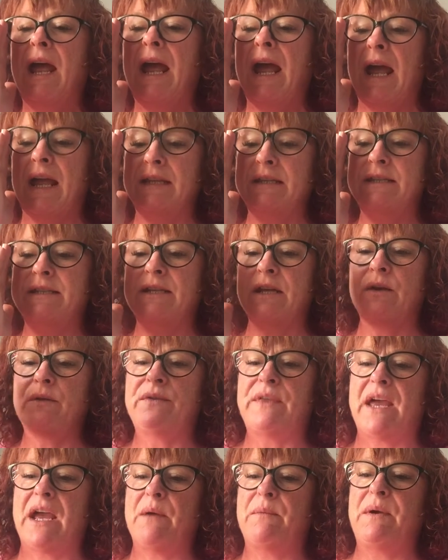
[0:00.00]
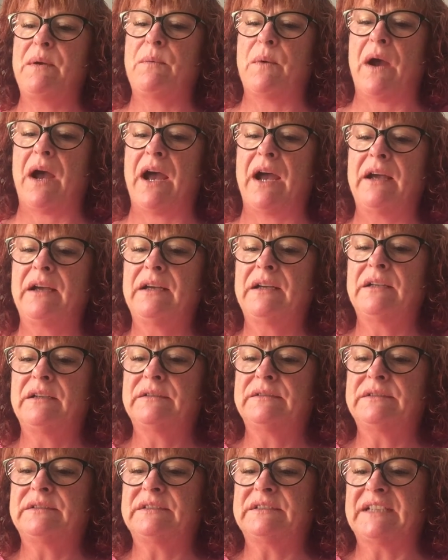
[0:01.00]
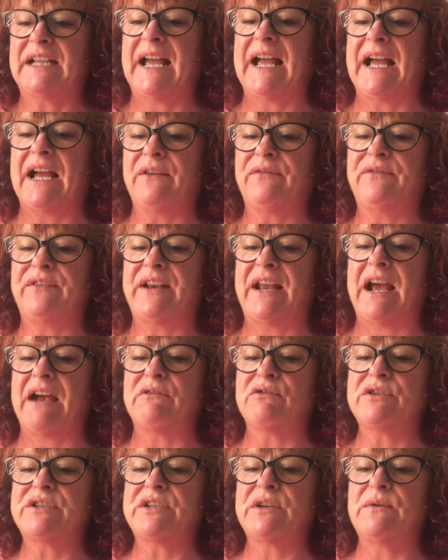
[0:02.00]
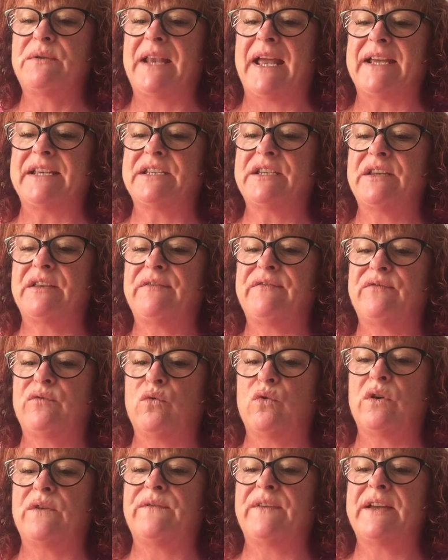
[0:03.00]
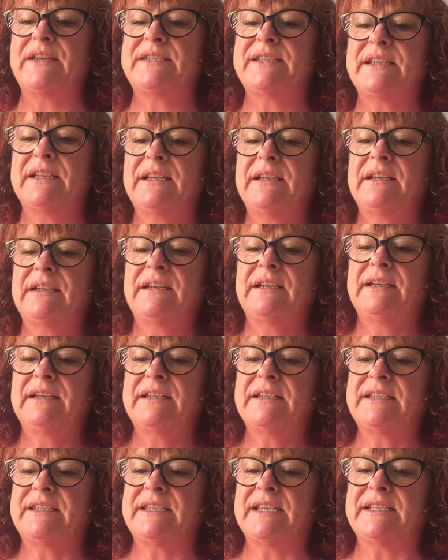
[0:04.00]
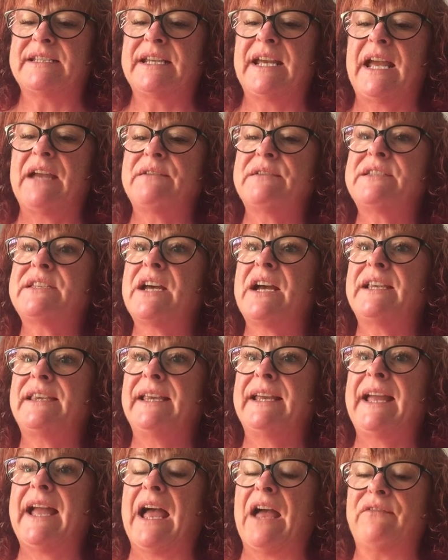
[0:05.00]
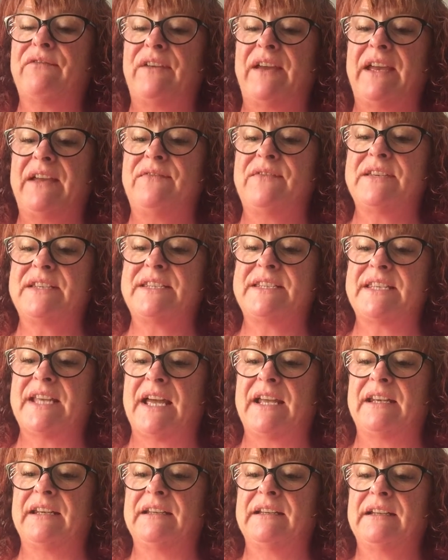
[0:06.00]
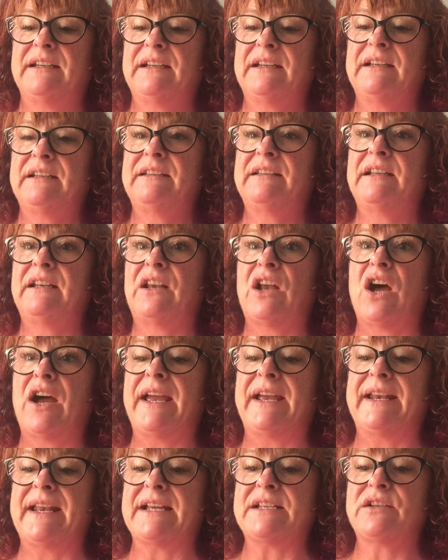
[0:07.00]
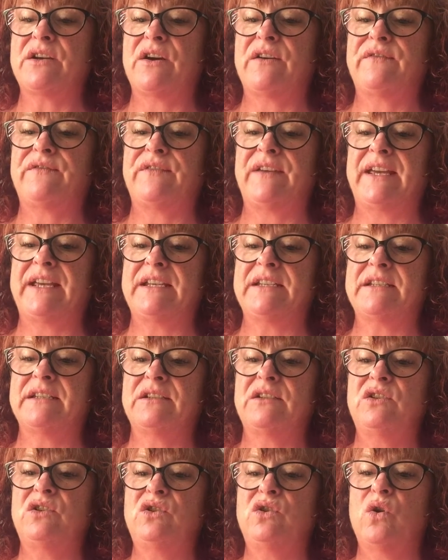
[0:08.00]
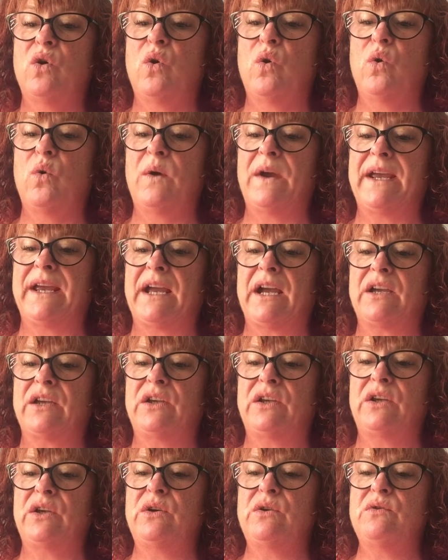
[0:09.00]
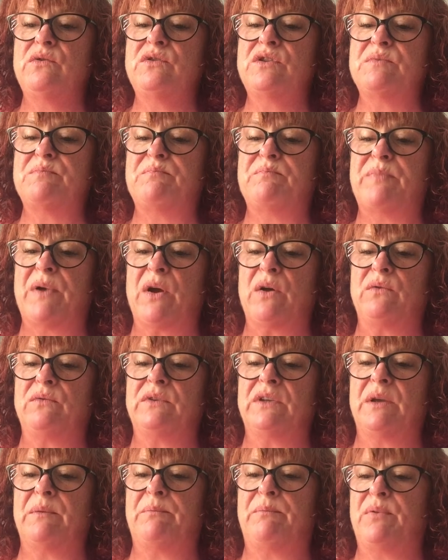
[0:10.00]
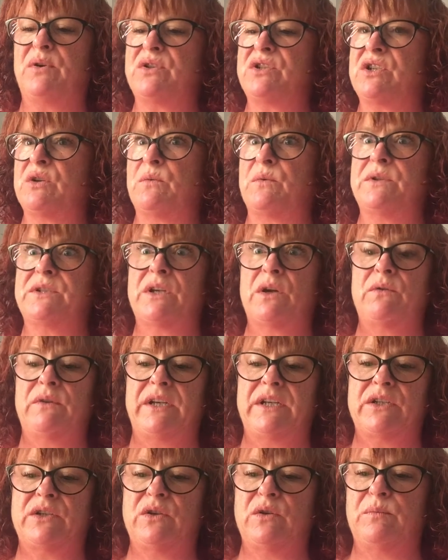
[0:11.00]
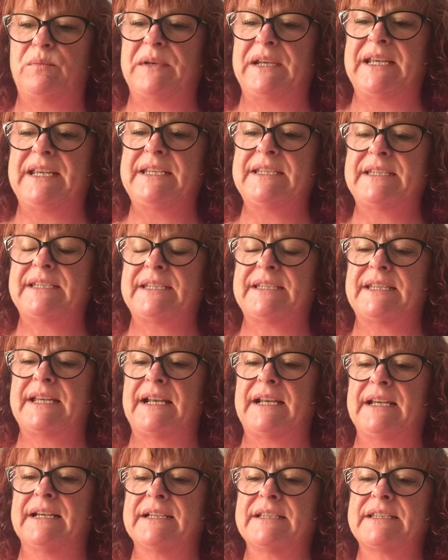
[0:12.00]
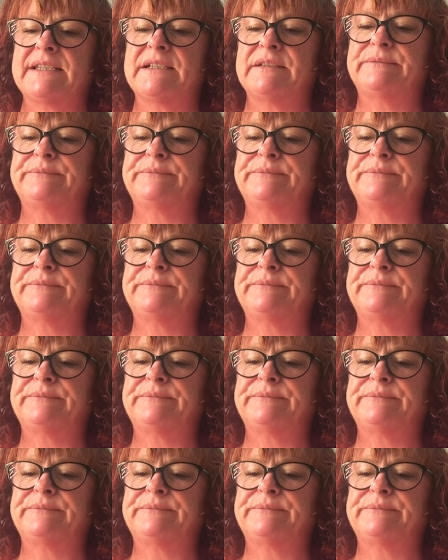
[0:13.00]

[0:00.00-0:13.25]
And so there we were, half an hour or so later, the four of us, sitting outside the cafe in the sun, the lion at our feet, gnawing a huge bone the butcher was only too pleased to sell us.